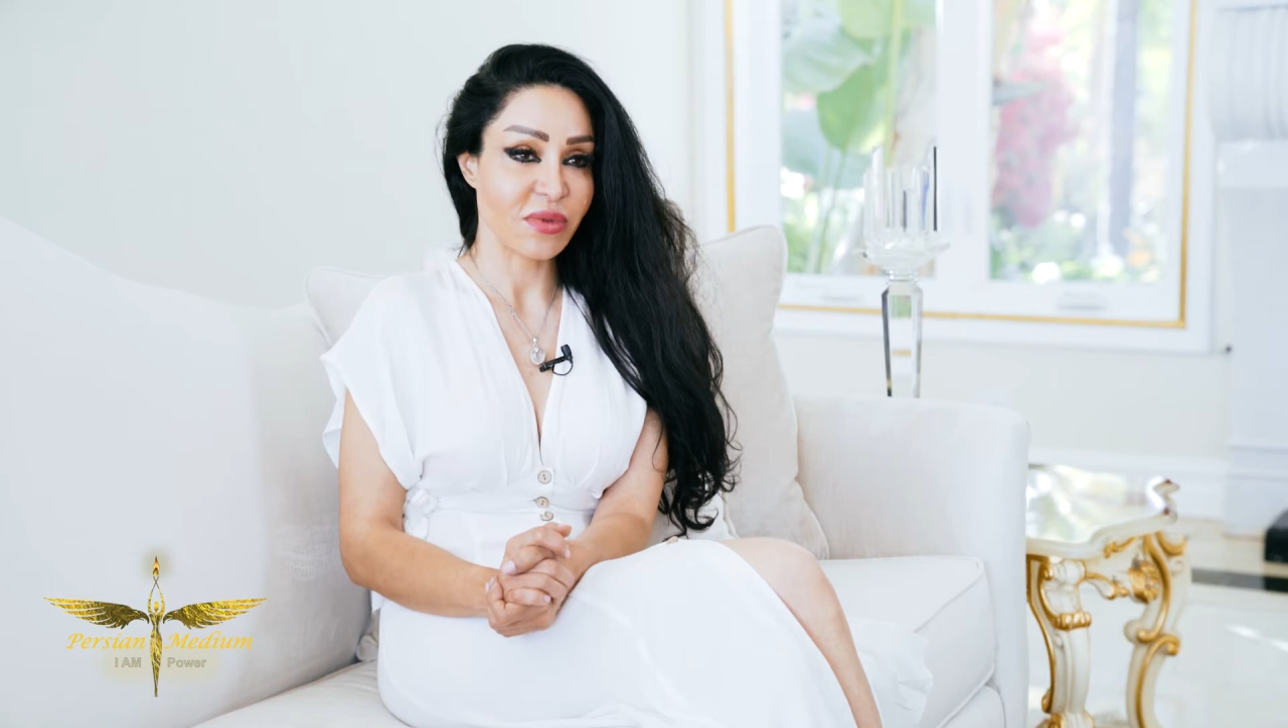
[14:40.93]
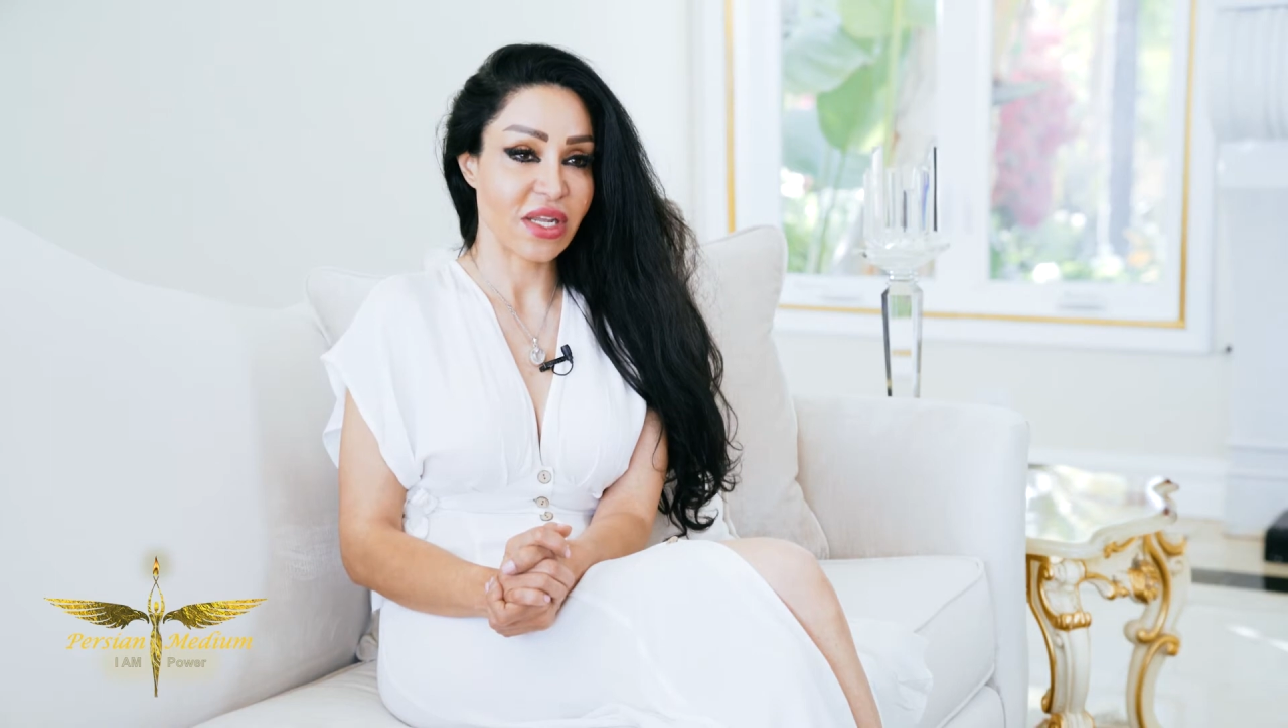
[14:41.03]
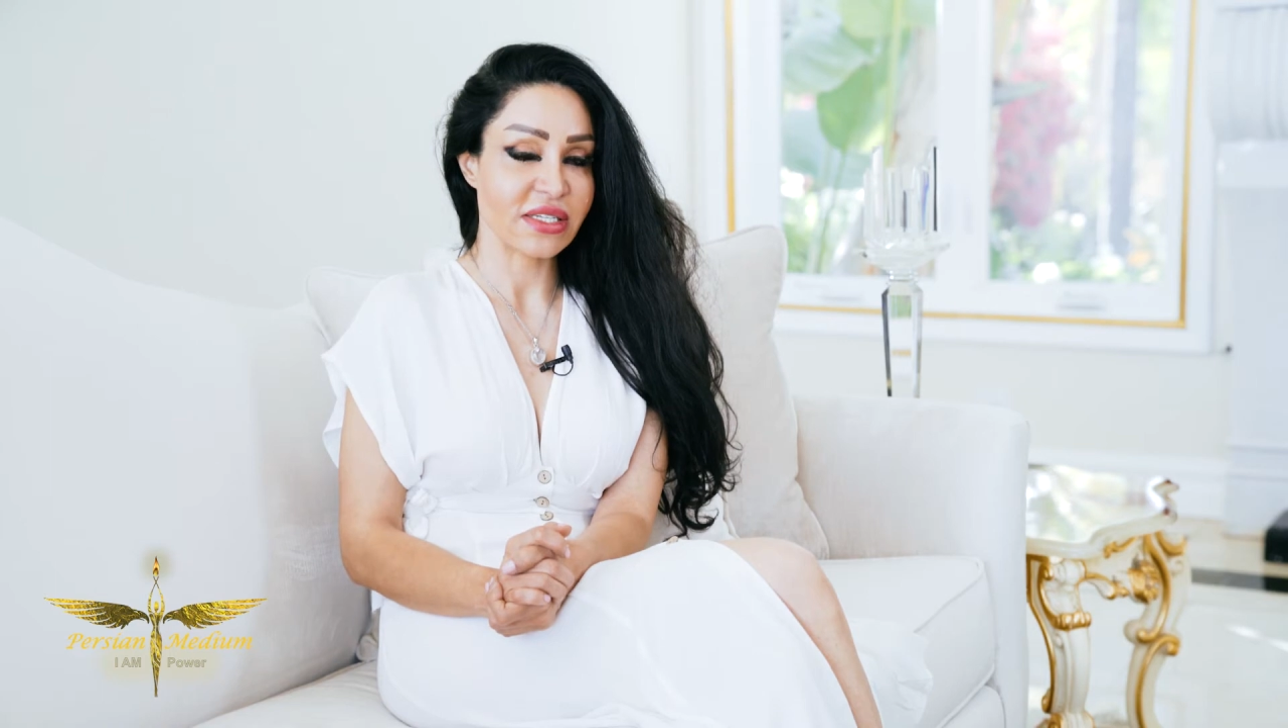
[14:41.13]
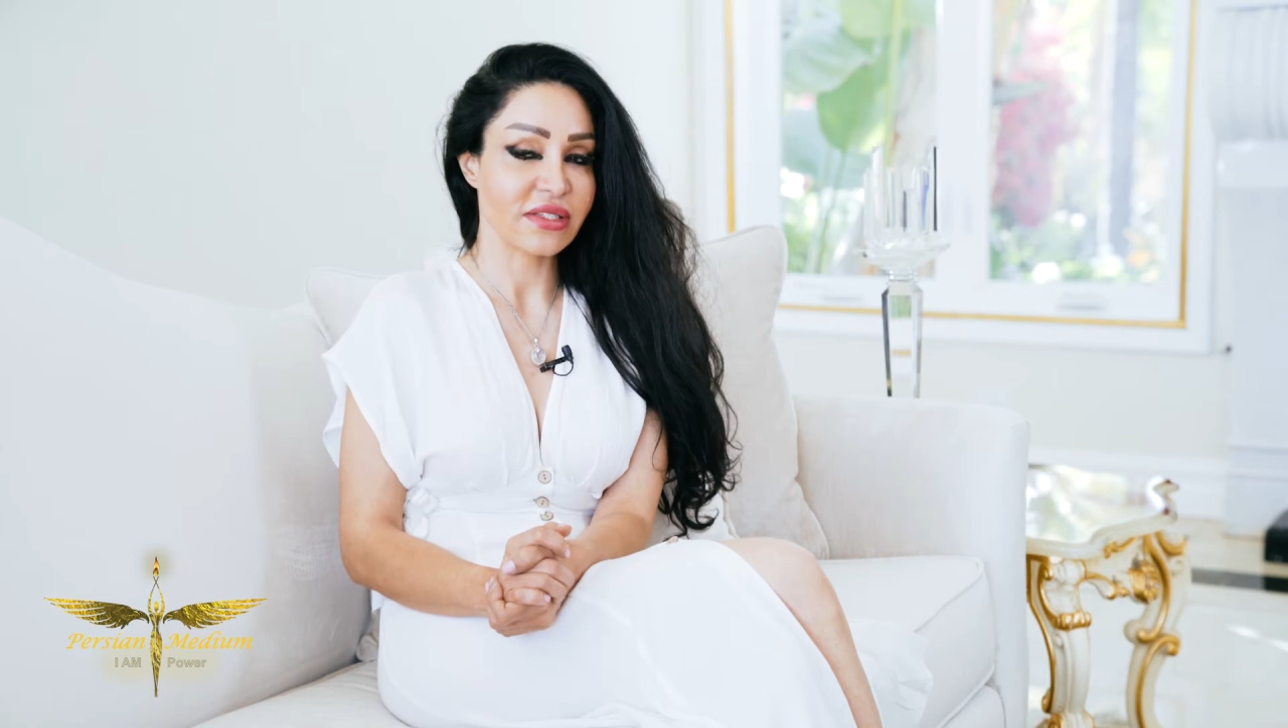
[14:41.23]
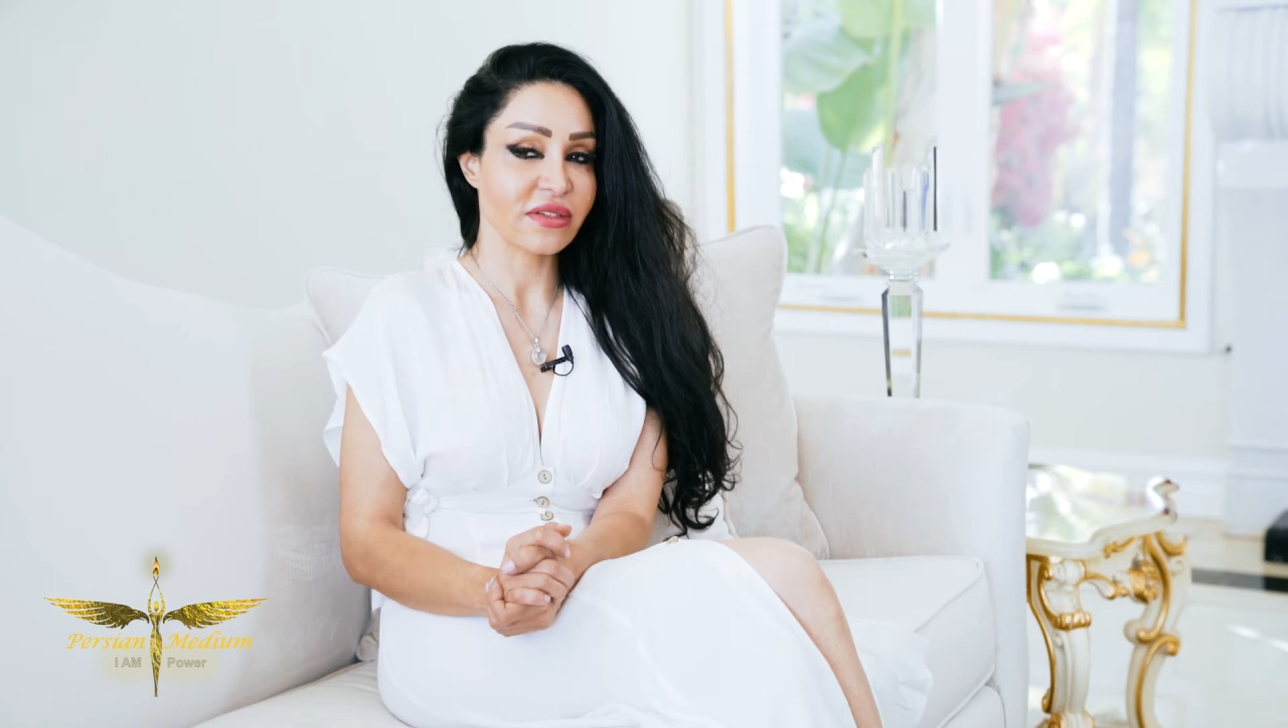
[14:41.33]
but
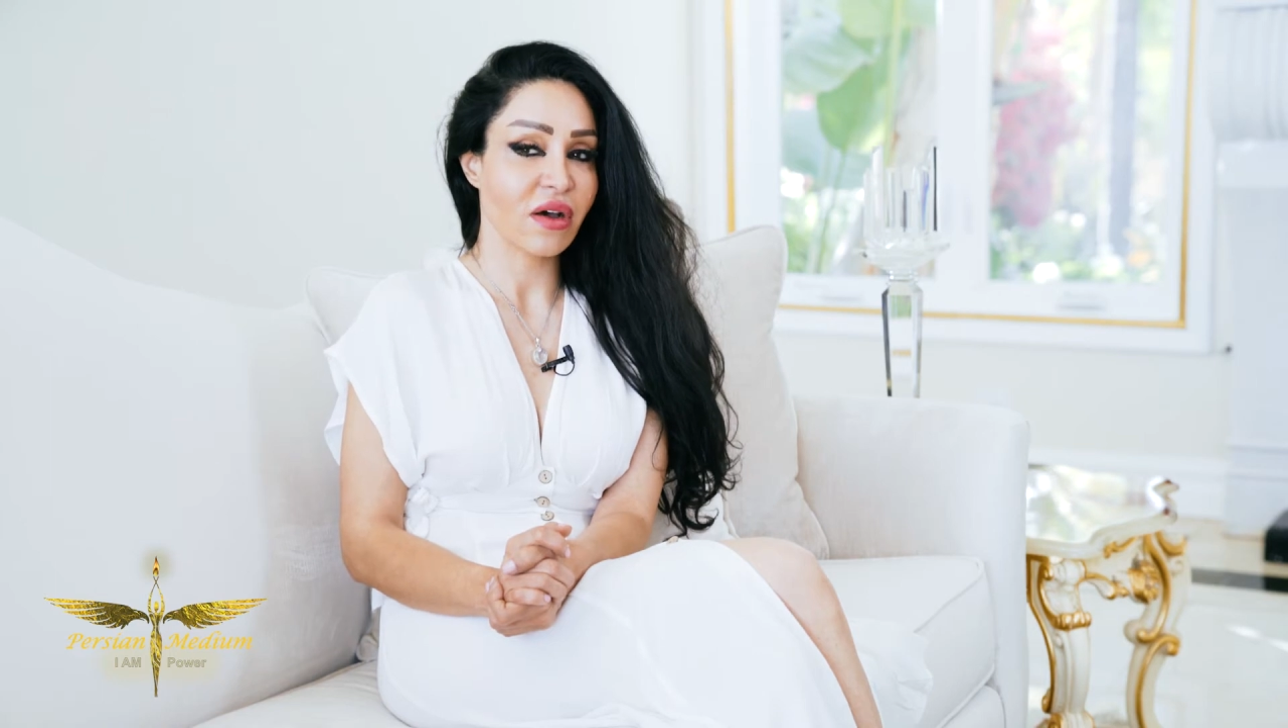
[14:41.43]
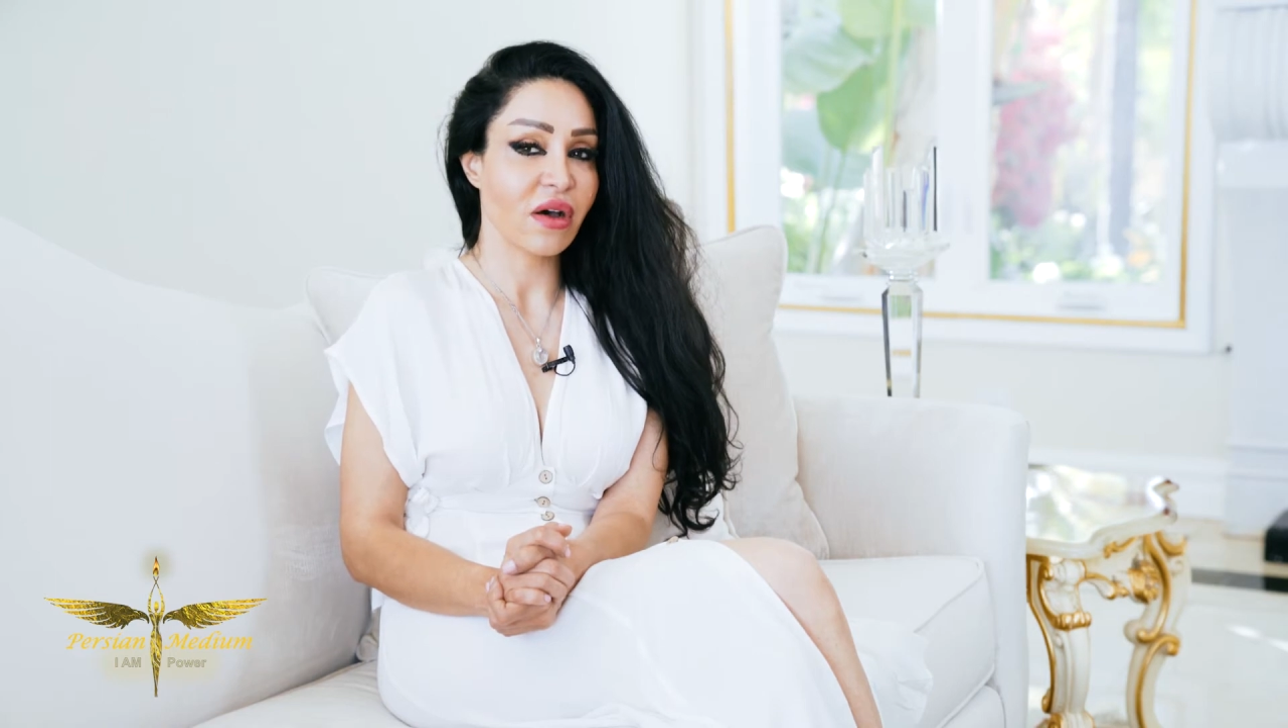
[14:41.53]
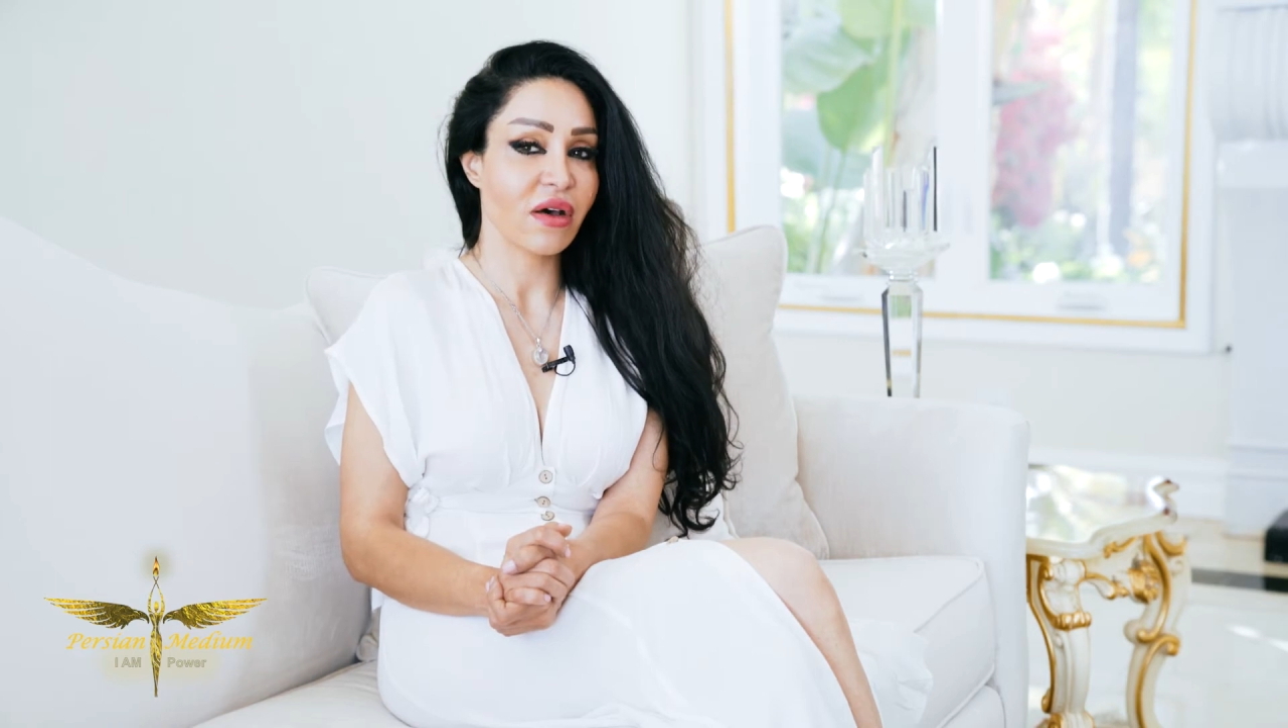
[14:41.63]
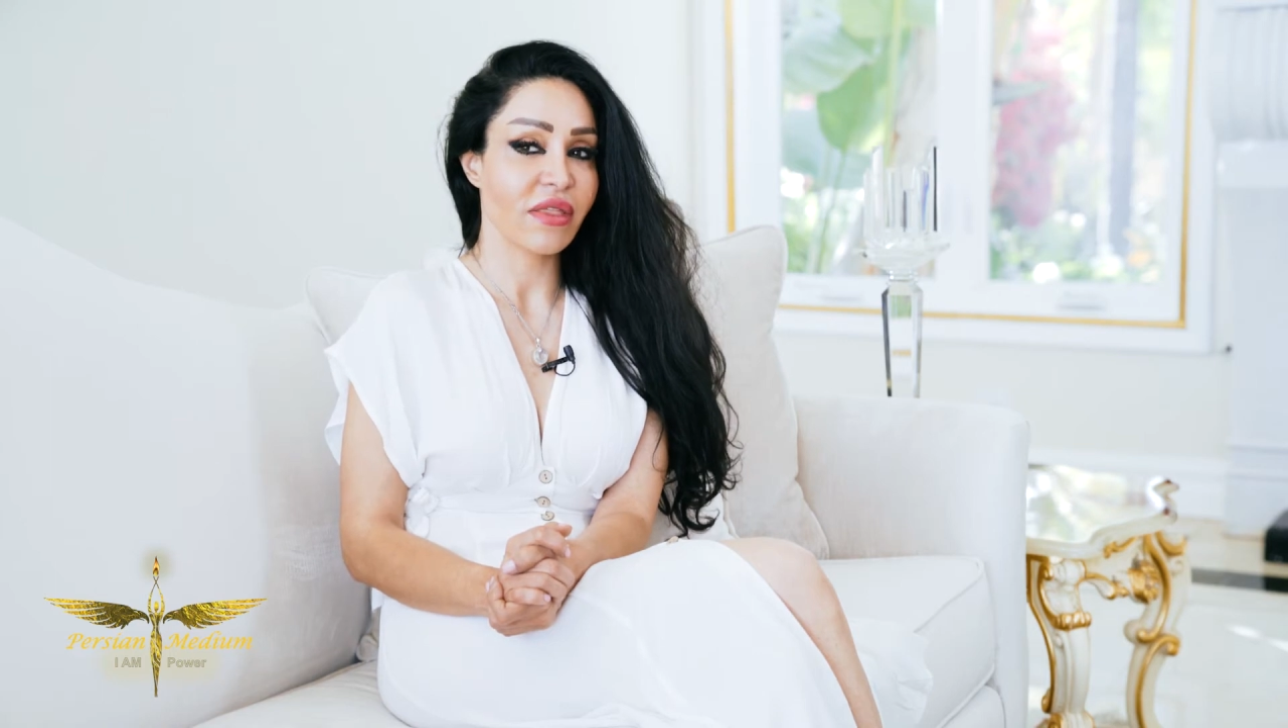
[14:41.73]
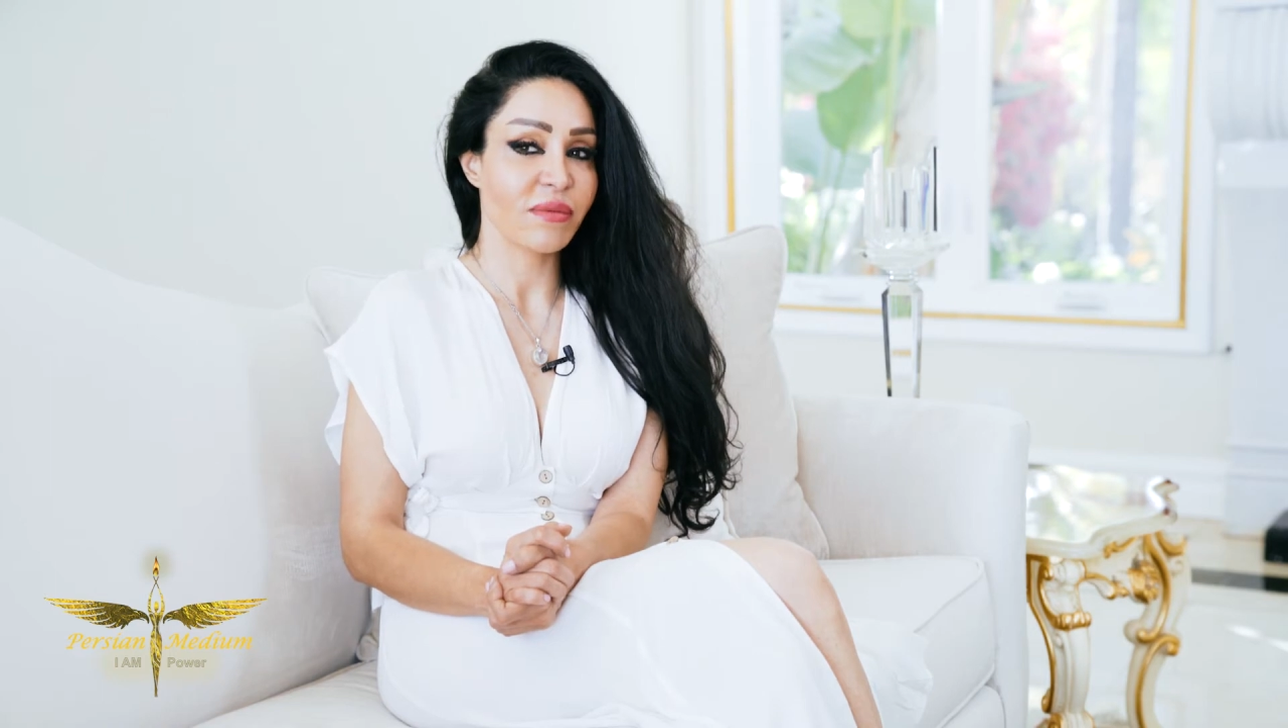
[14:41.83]
I saw